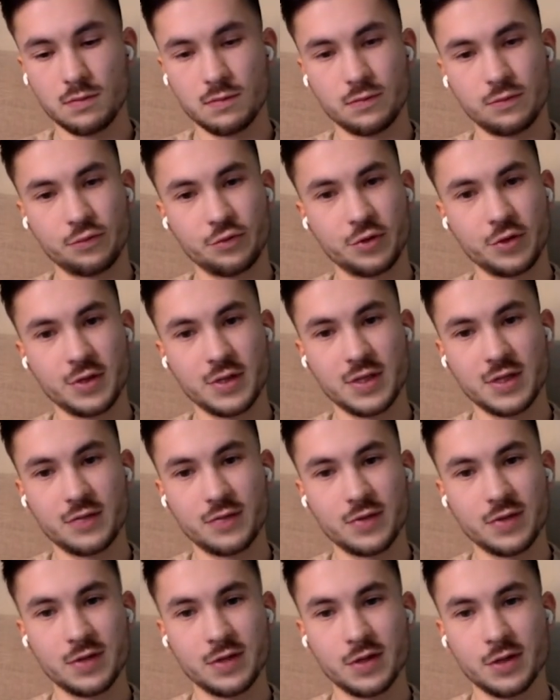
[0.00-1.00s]
really,
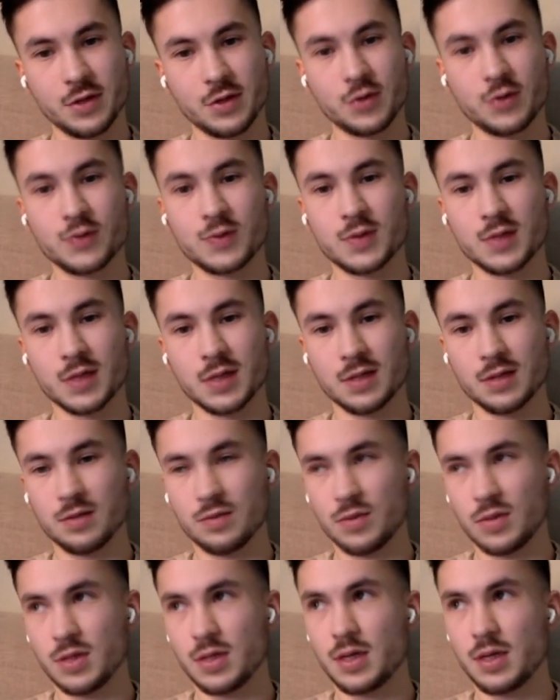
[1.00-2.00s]
really acoustic in the
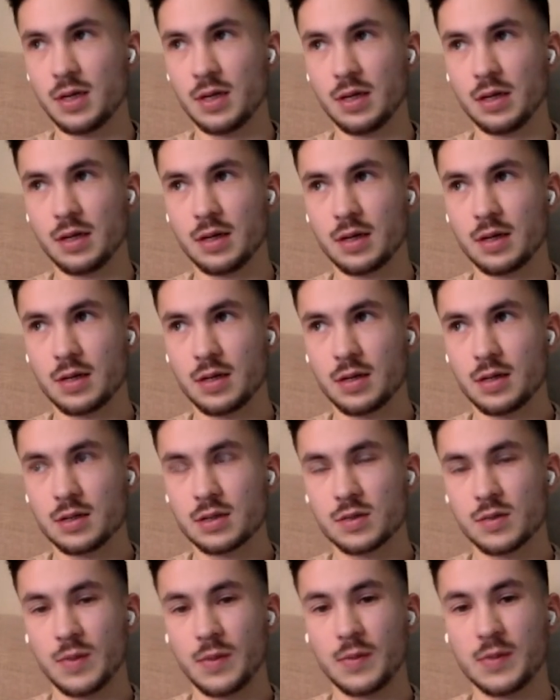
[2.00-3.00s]
beginning.
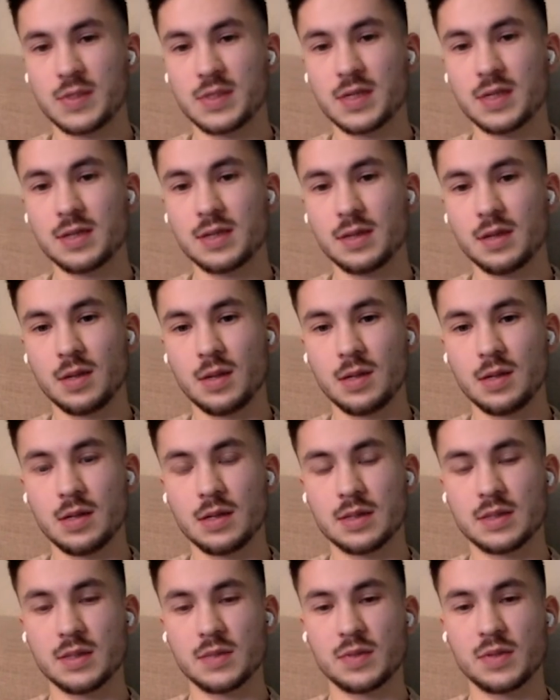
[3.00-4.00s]
So when we sent it in
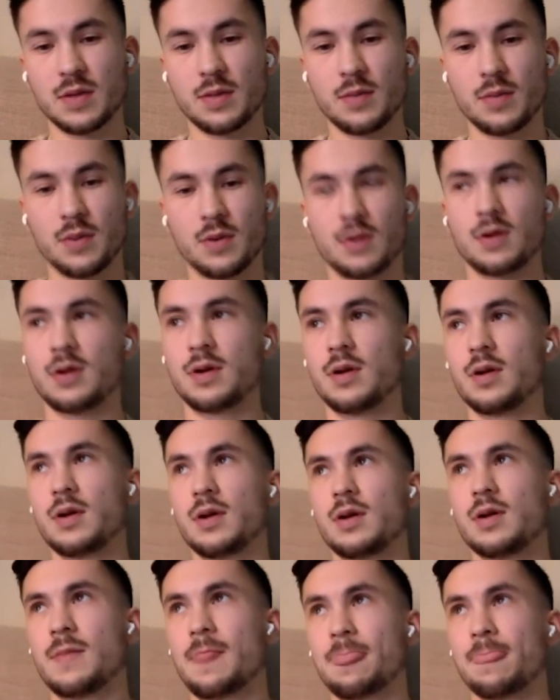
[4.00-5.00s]
in September,
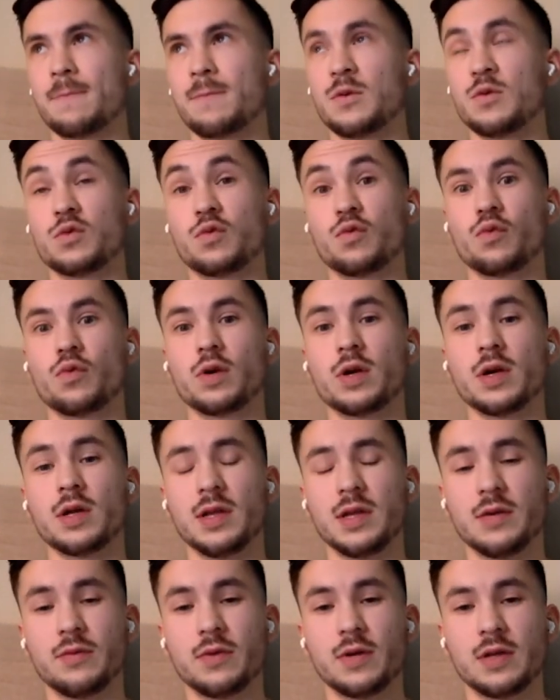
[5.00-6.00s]
it was
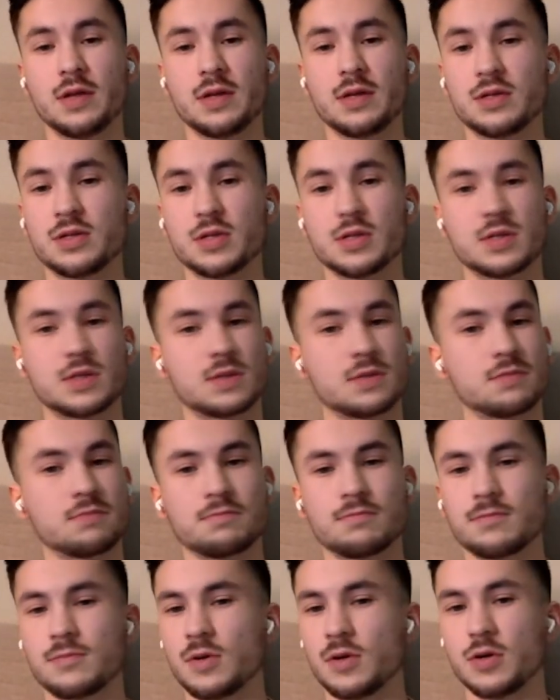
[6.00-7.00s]
really, really just
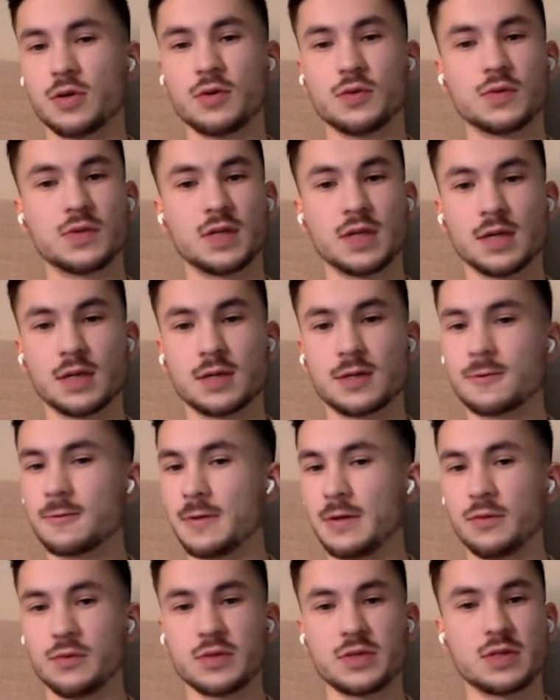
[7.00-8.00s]
acoustic.
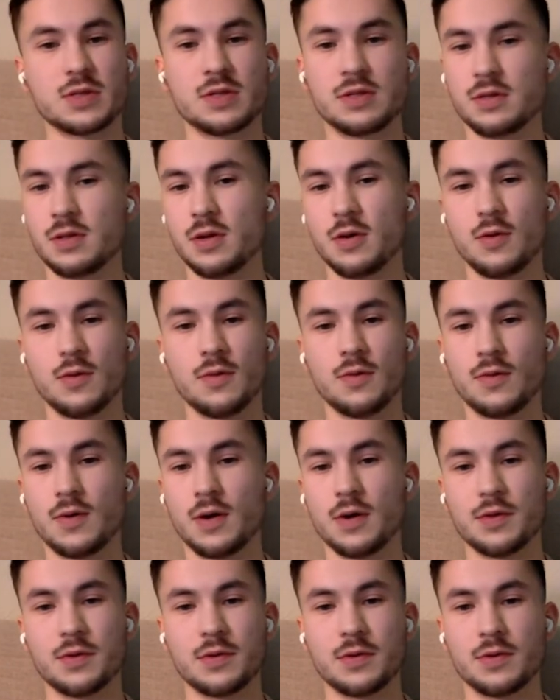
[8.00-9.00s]
There was no
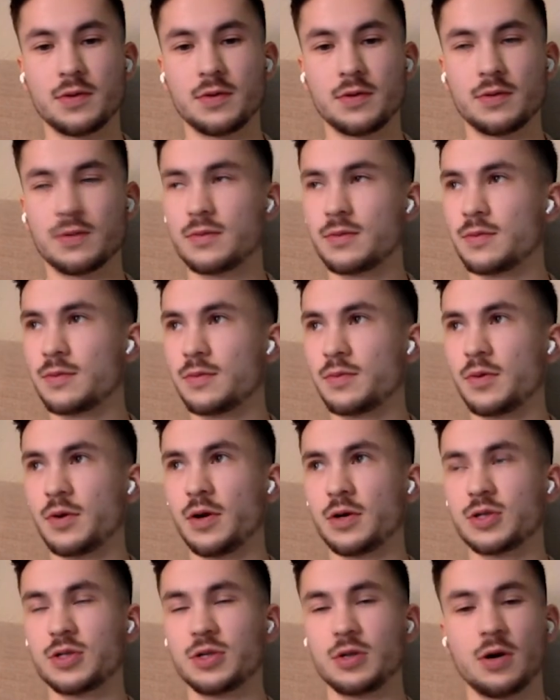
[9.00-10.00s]
other
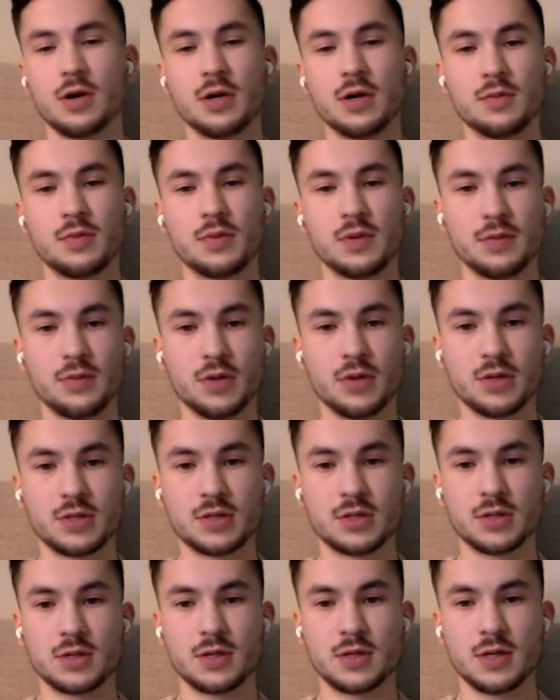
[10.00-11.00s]
production on it, pretty much.
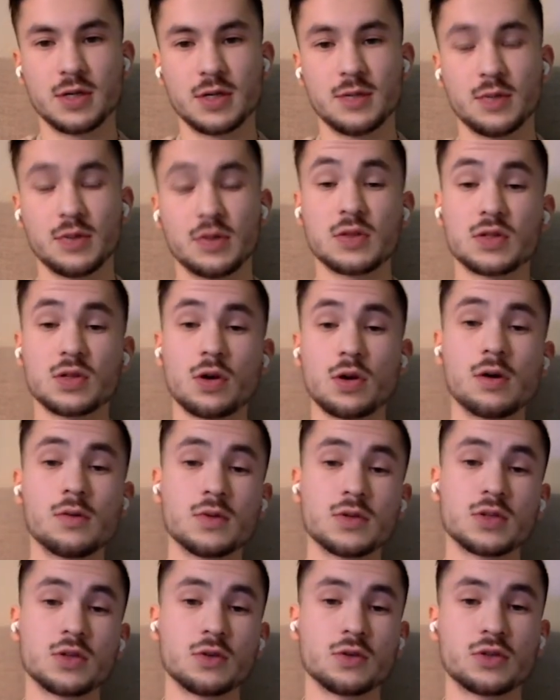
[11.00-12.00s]
Mm-hmm. But hmm. the song
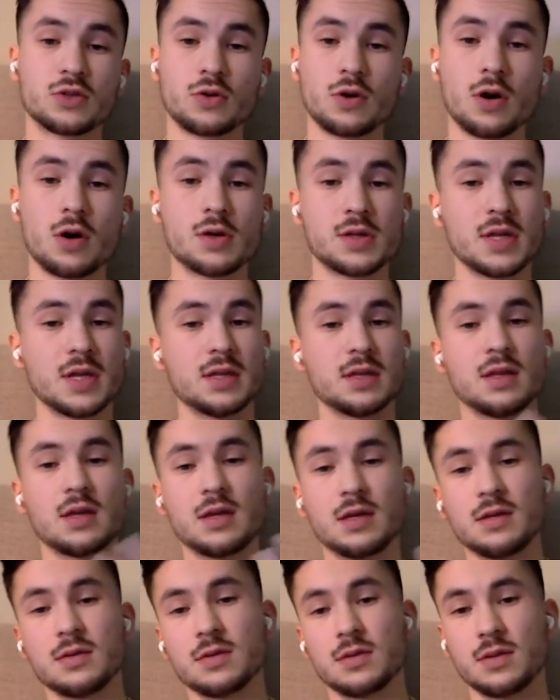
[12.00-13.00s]
was so strong that
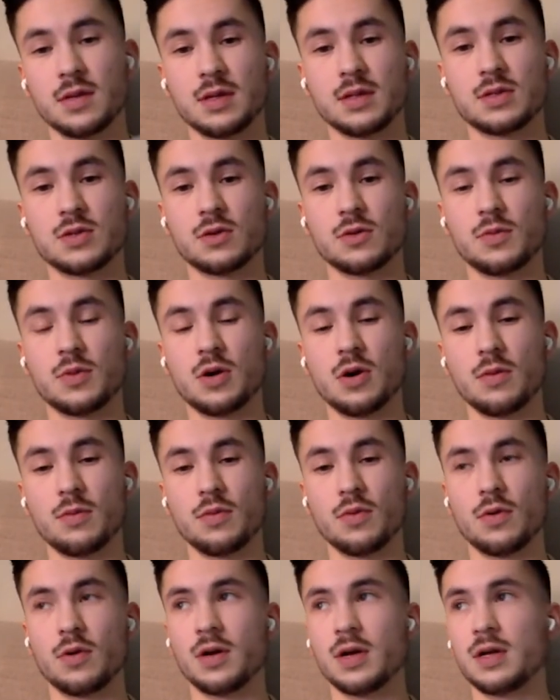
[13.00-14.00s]
they they took me
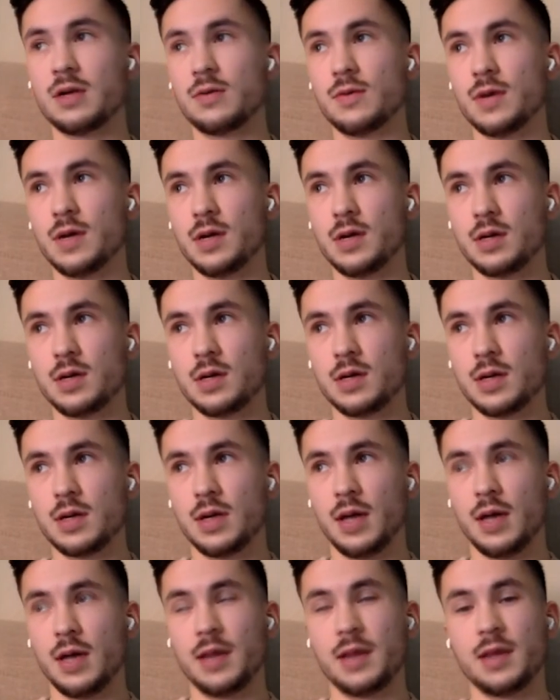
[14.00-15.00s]
on board anyway.
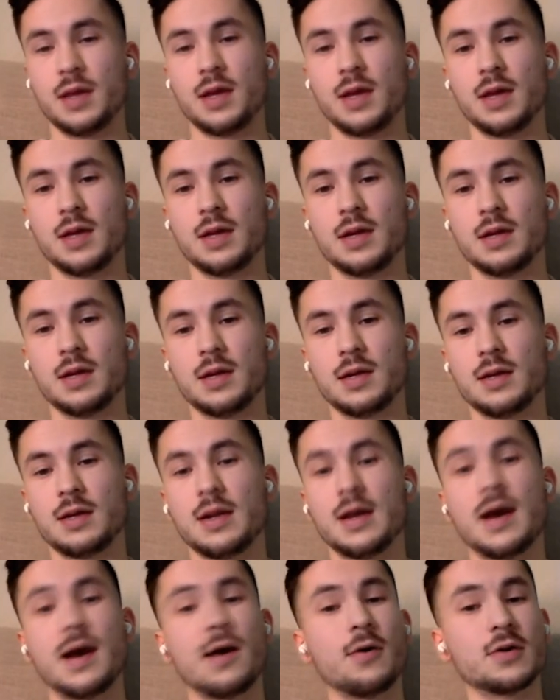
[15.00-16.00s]
And then
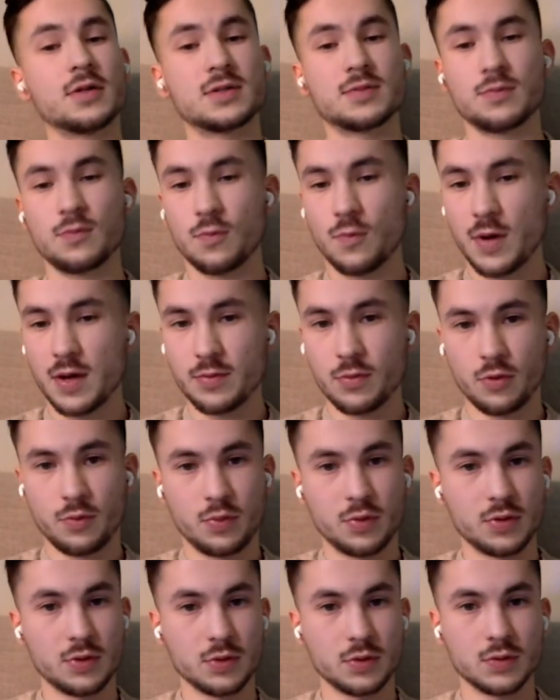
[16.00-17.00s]
now it's way more
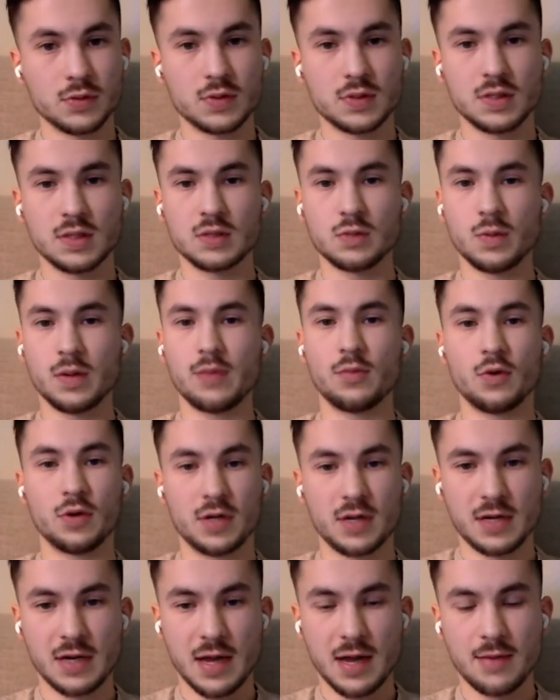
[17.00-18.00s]
produced, it's way more
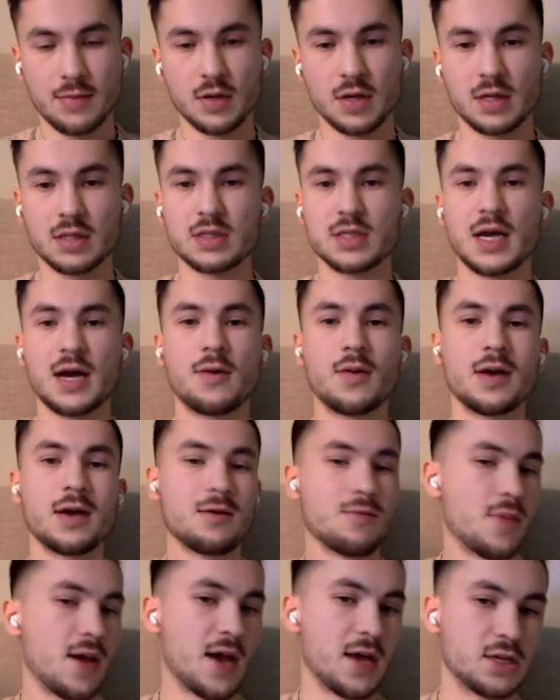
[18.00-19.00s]
dynamic, it's how I
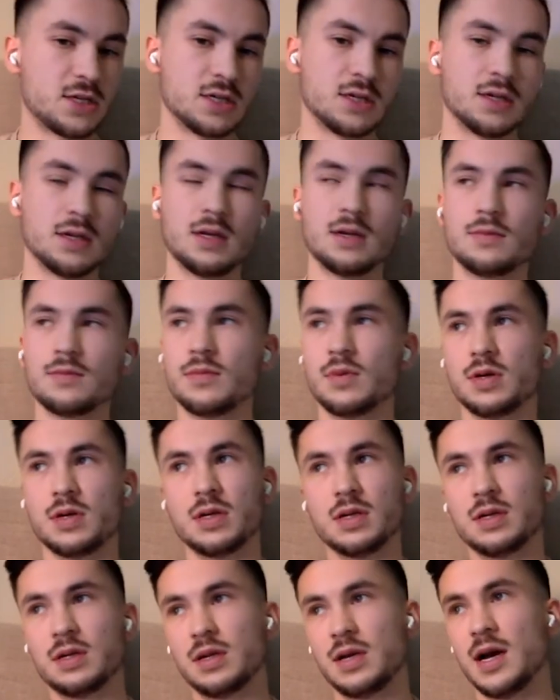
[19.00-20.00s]
imagined it, but
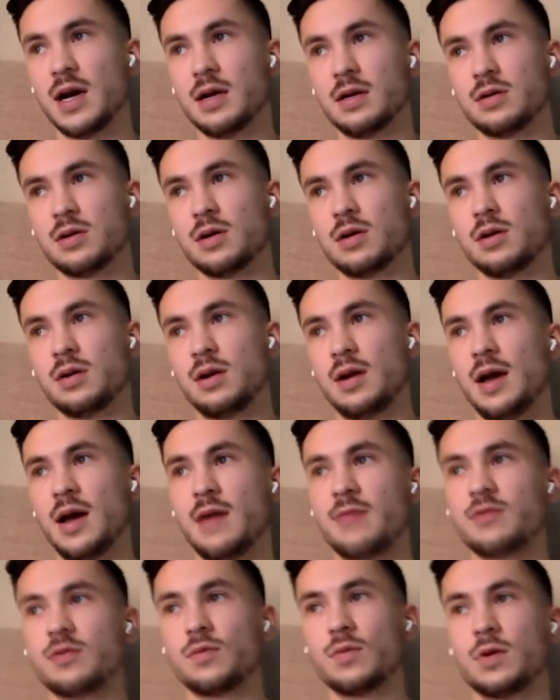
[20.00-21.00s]
it got done
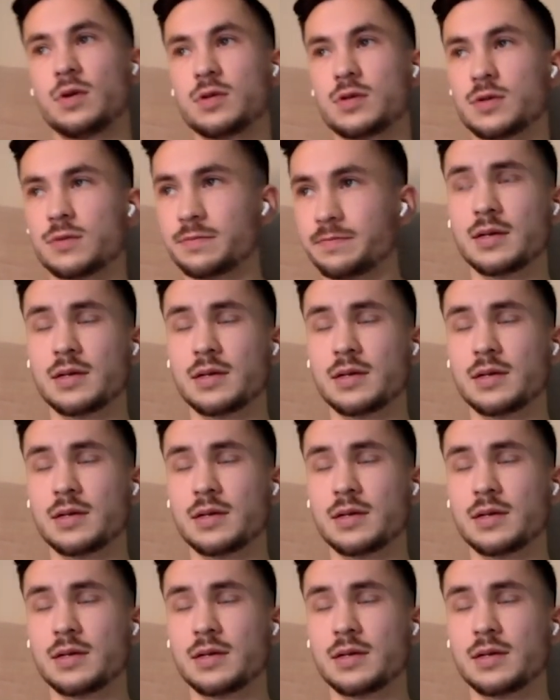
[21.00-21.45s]
afterwards.